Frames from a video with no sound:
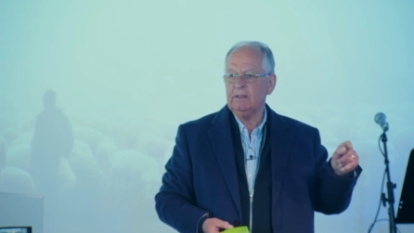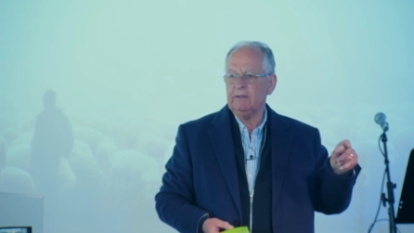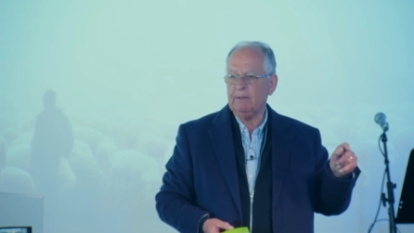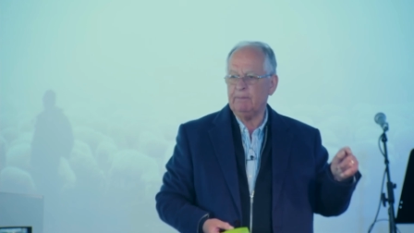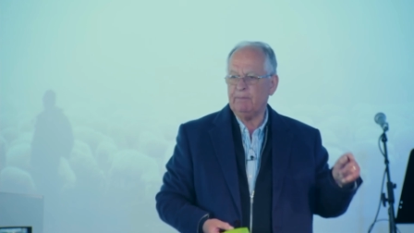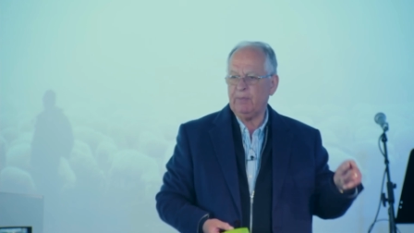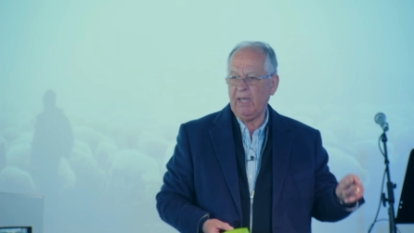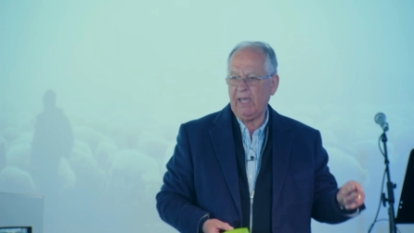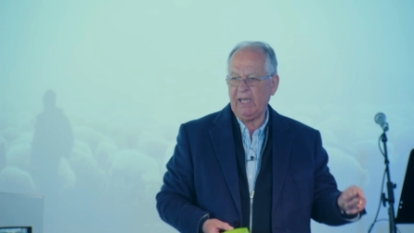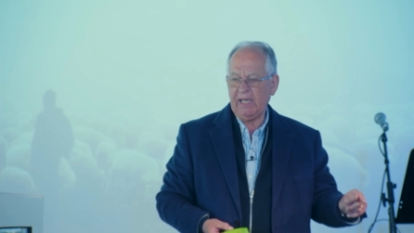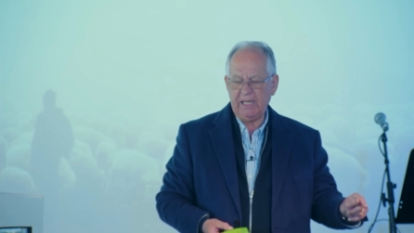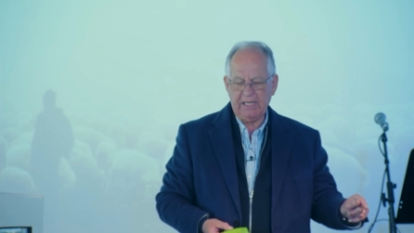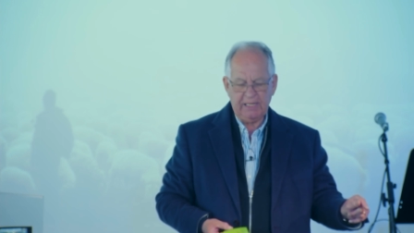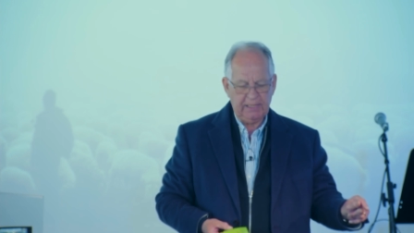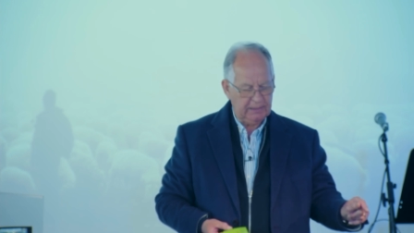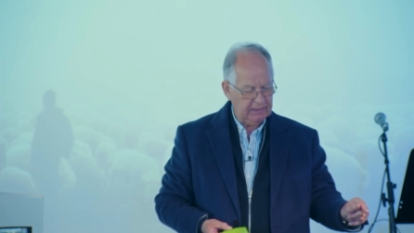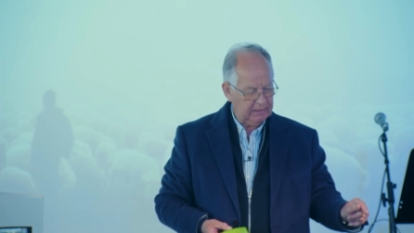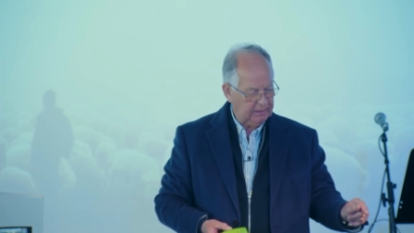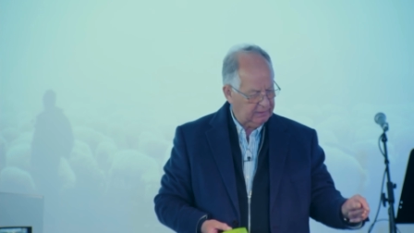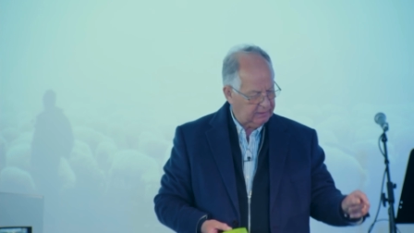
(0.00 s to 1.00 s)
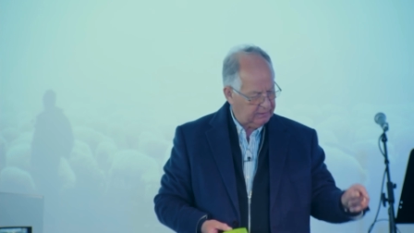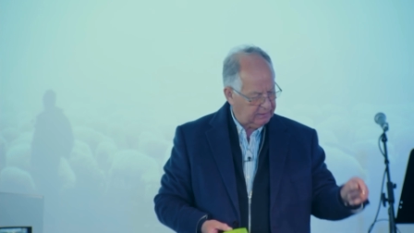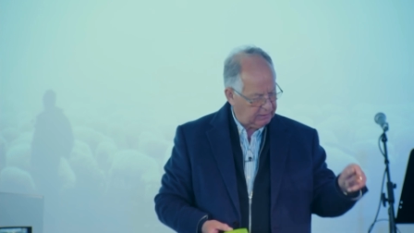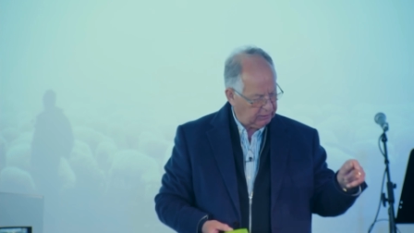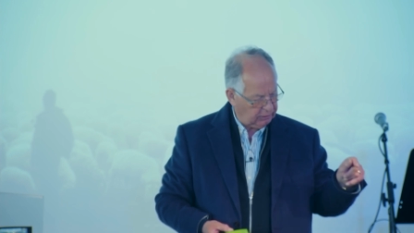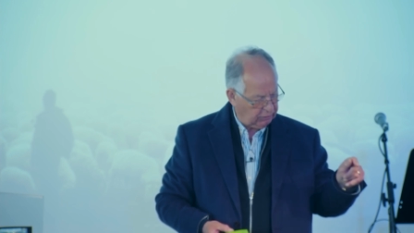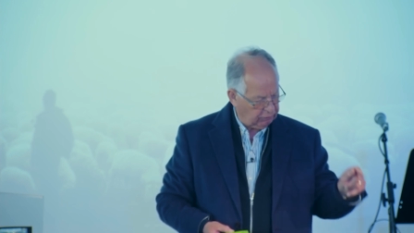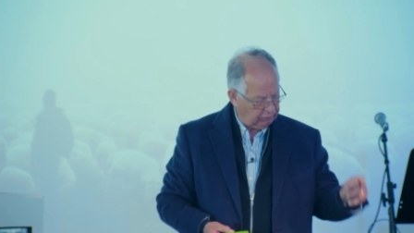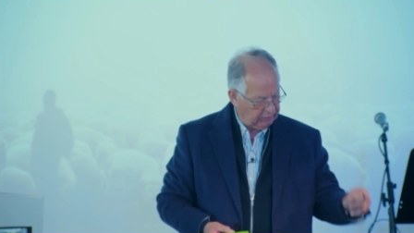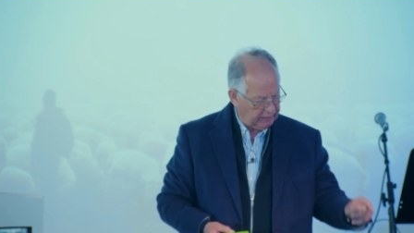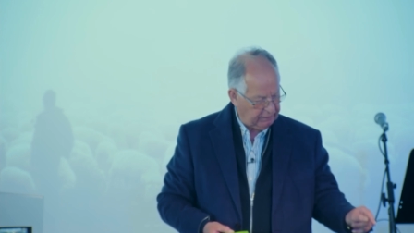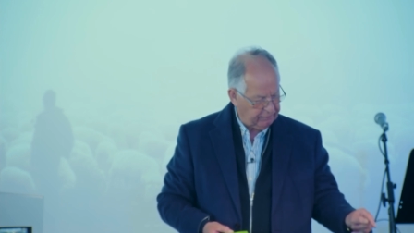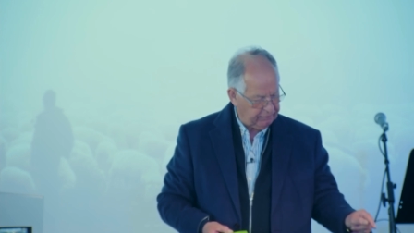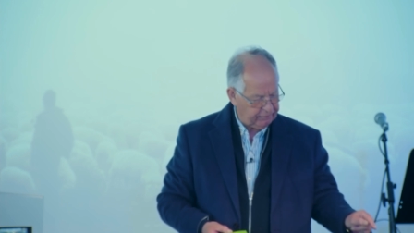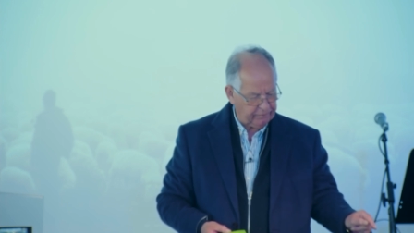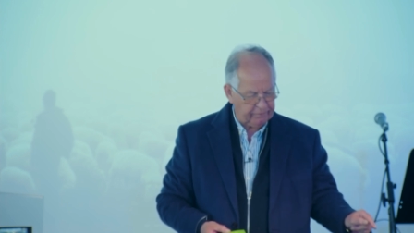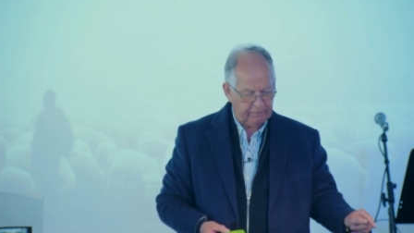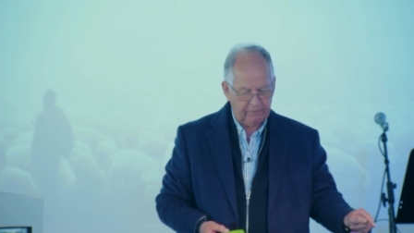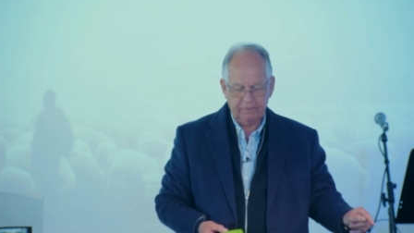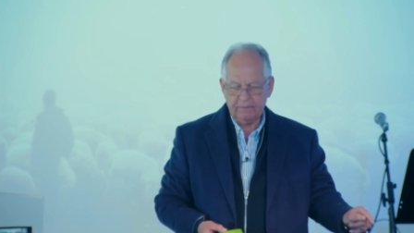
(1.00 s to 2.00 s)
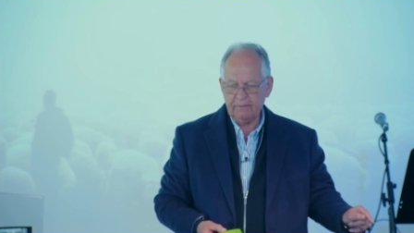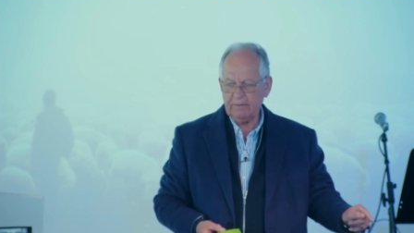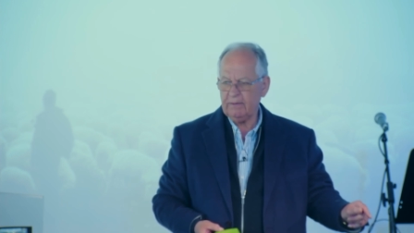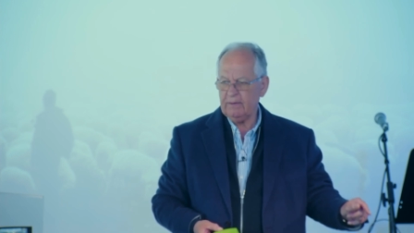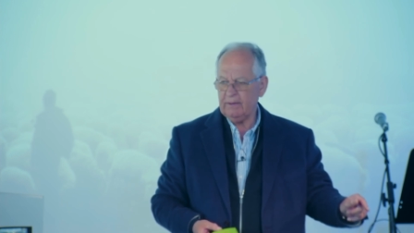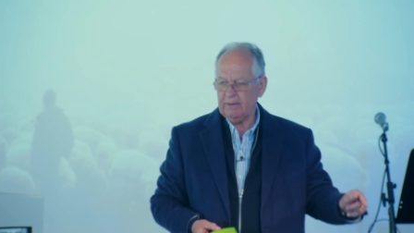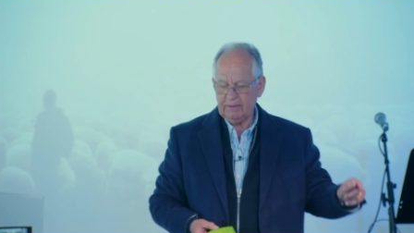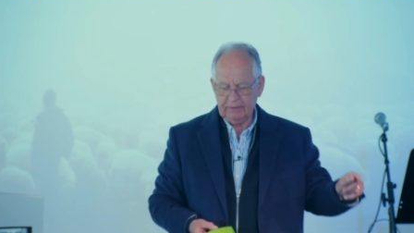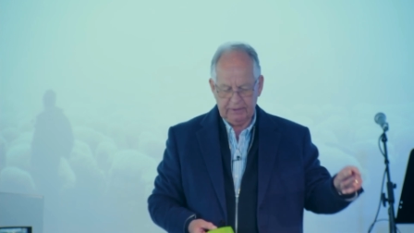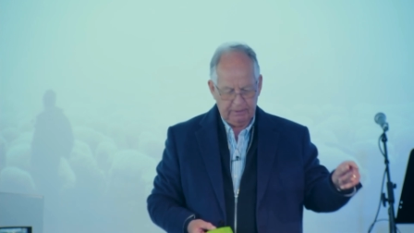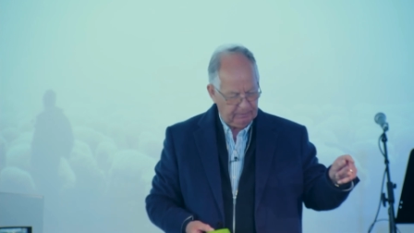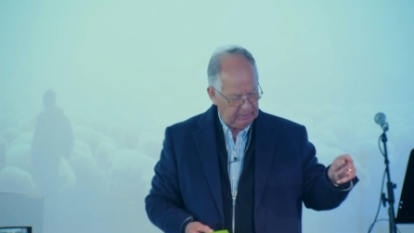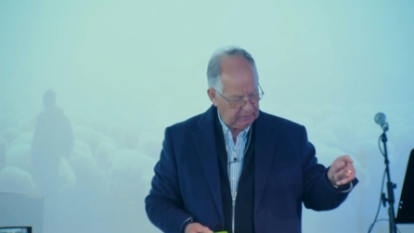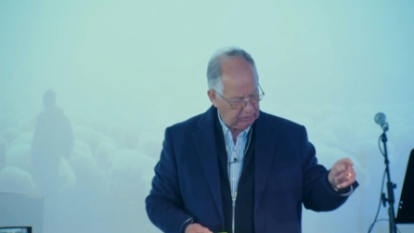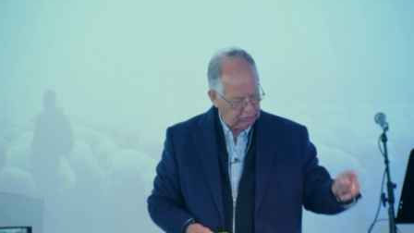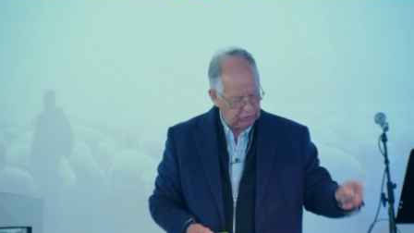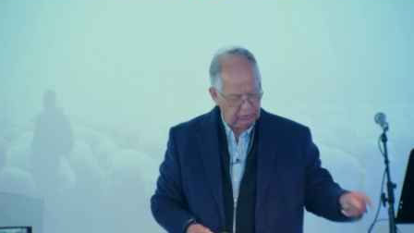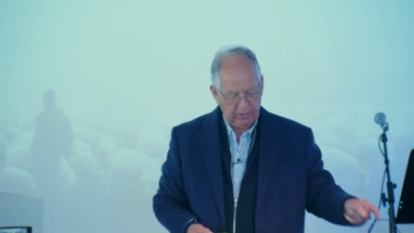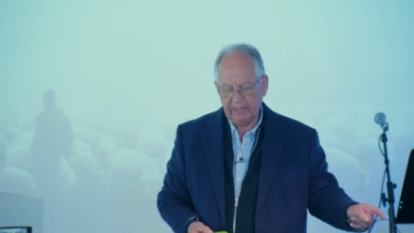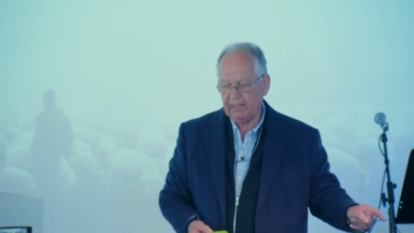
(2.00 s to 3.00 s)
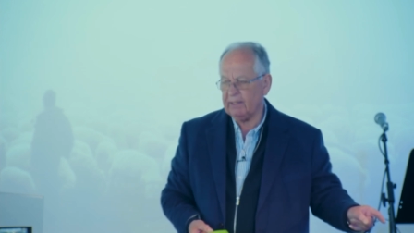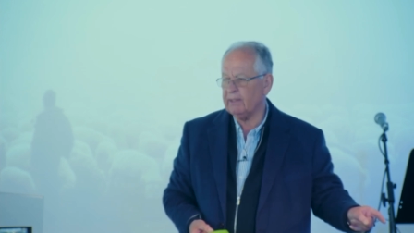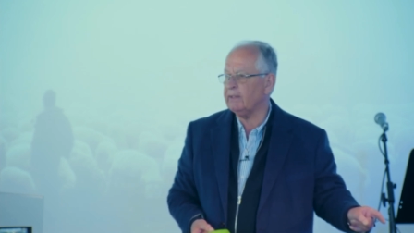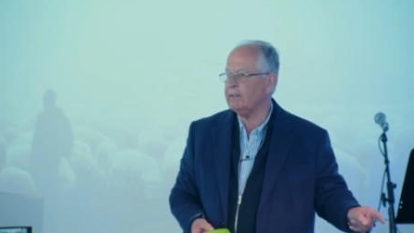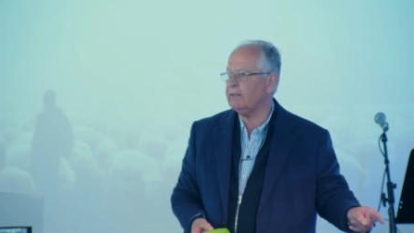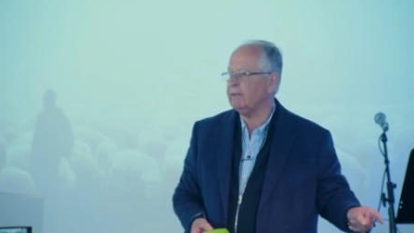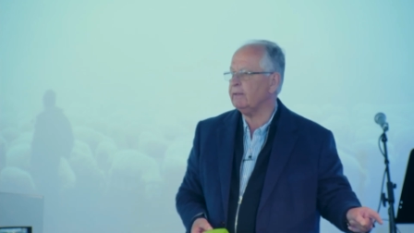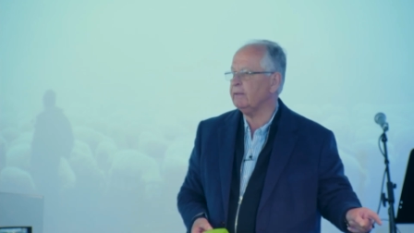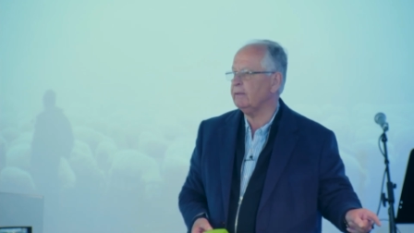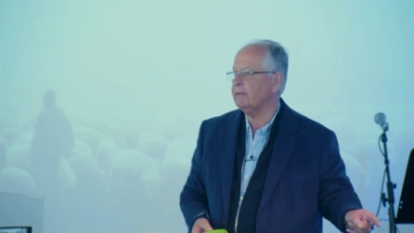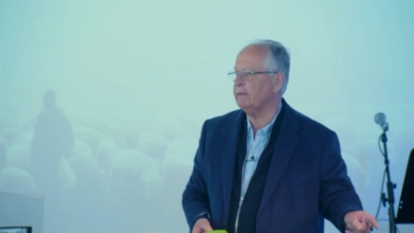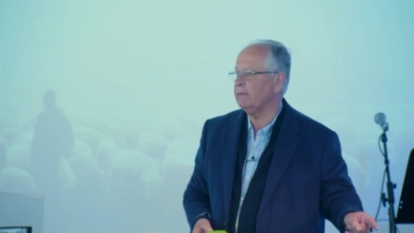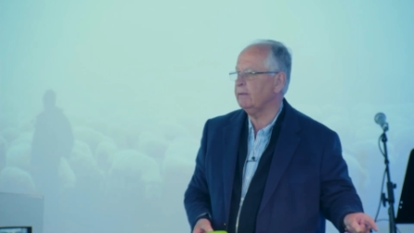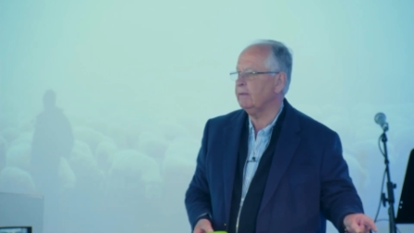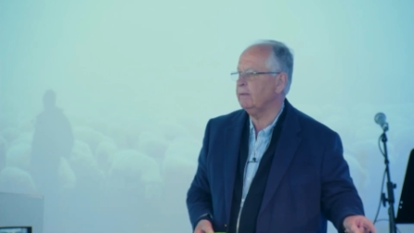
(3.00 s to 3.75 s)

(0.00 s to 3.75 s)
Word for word: the pain, the grief, the betrayal,